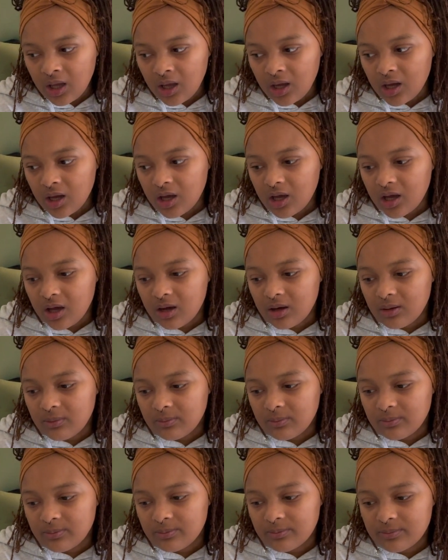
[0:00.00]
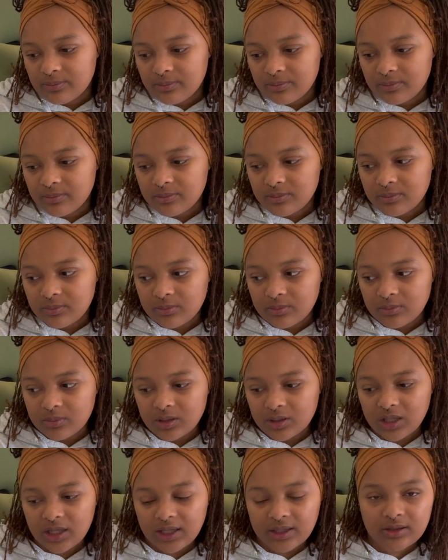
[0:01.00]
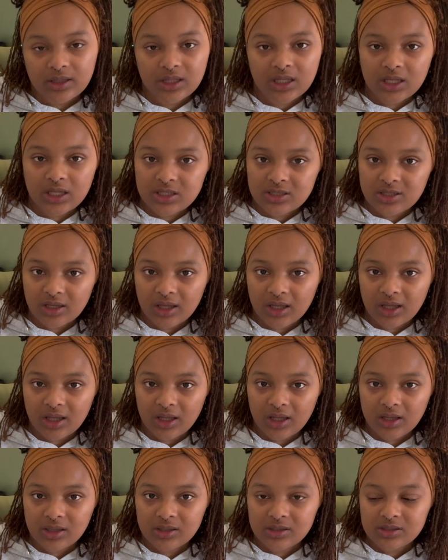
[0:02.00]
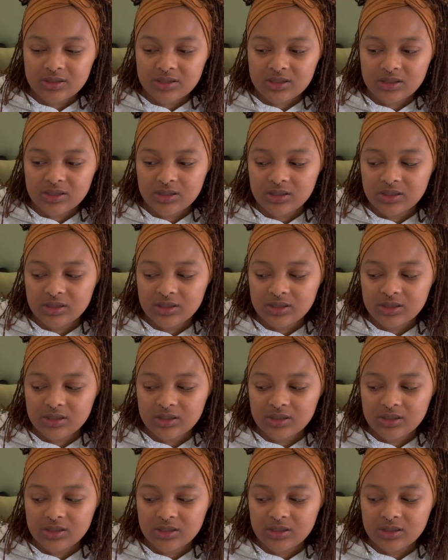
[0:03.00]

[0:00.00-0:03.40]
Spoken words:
like the keychains.